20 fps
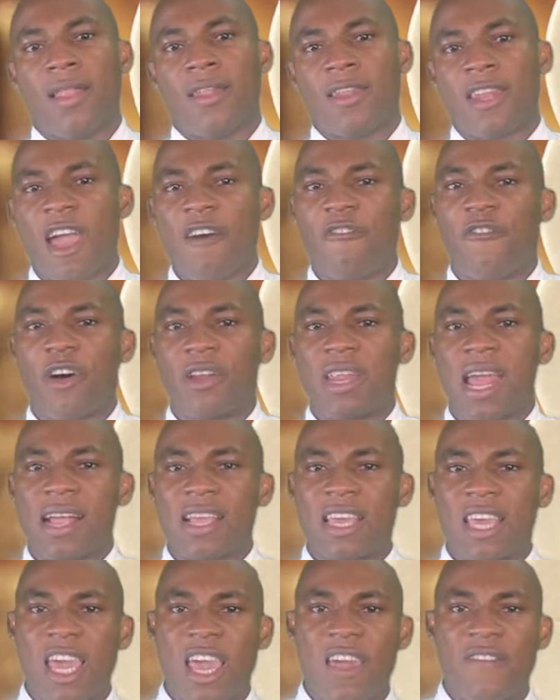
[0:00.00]
Therefore, their
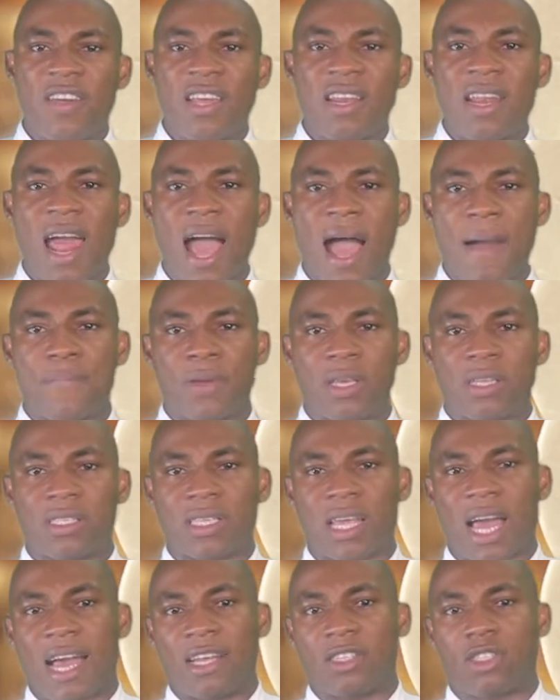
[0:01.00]
giving
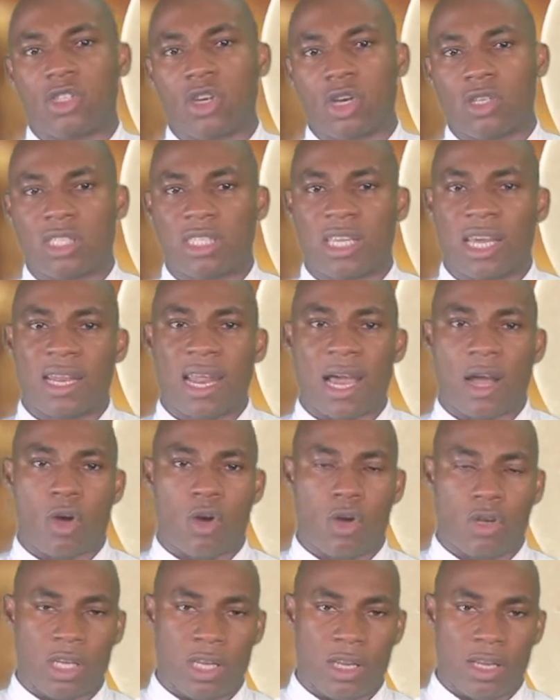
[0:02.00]
habits adjusted
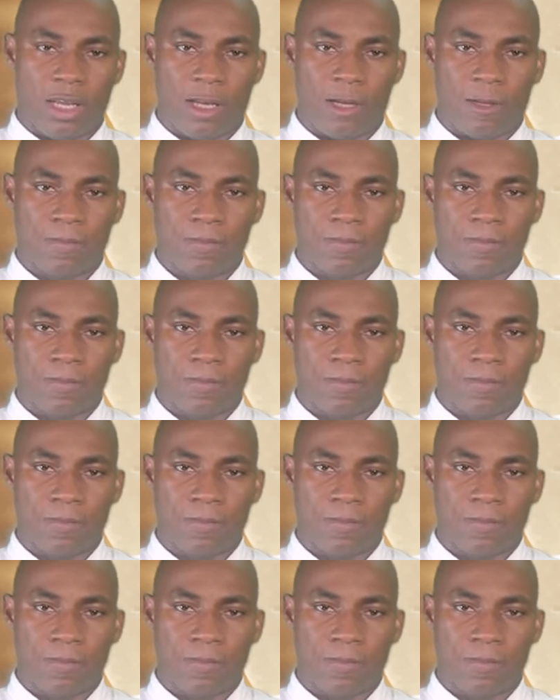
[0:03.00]
accordingly.